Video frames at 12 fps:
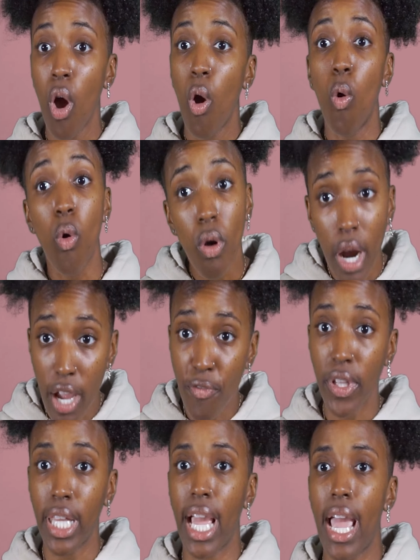Or I
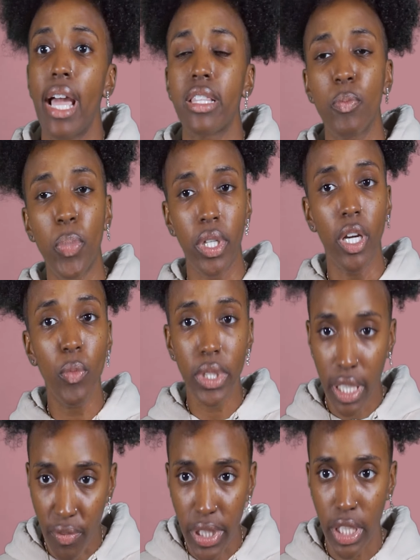felt like I had to put up with
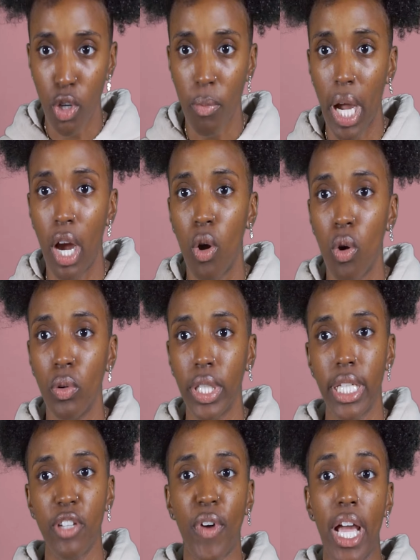everything on my own. And
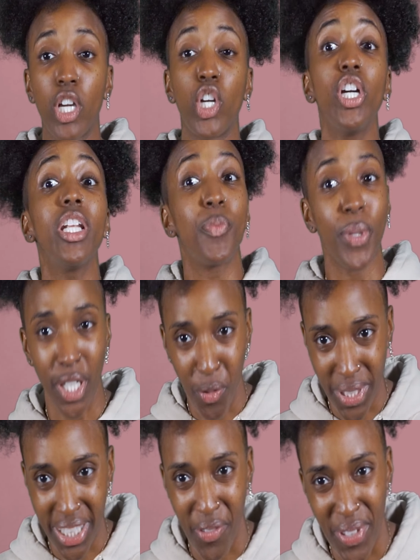if I couldn't put up
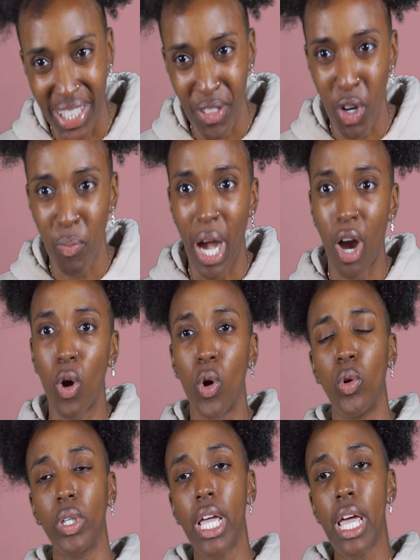with everything on my
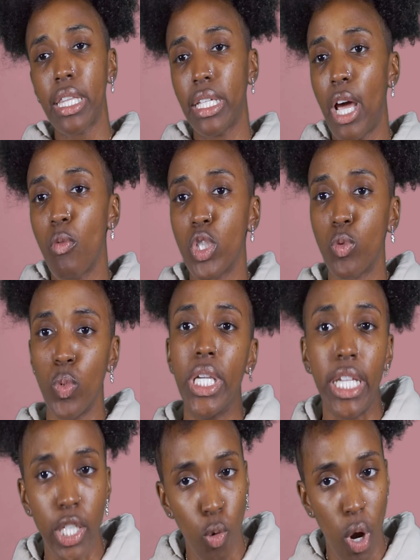own, then I was
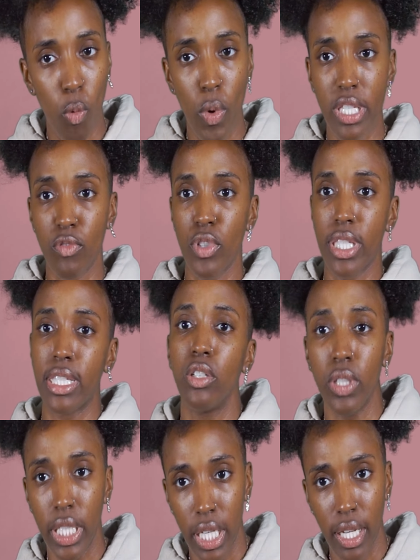weak or I wasn't
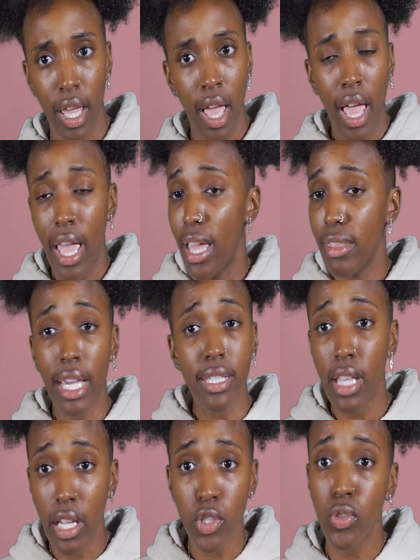resilient. And that's
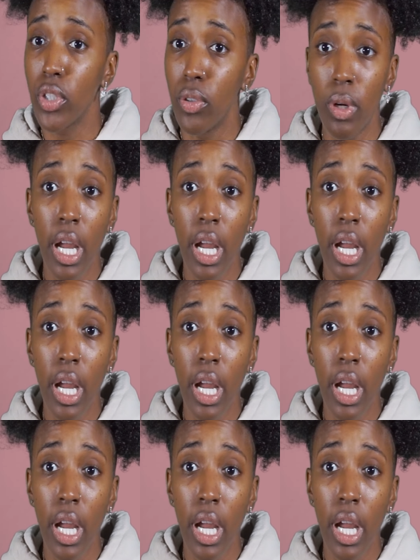not true.